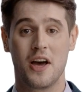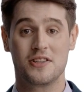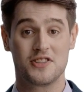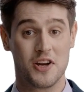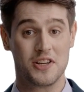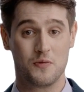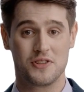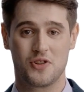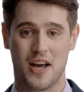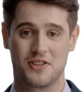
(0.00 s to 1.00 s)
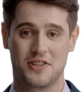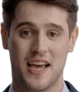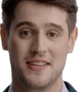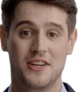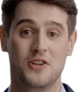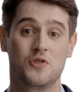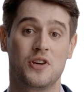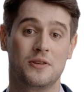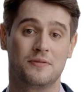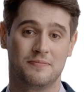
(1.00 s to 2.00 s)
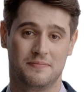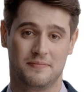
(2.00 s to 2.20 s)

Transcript: starting with strategy execution.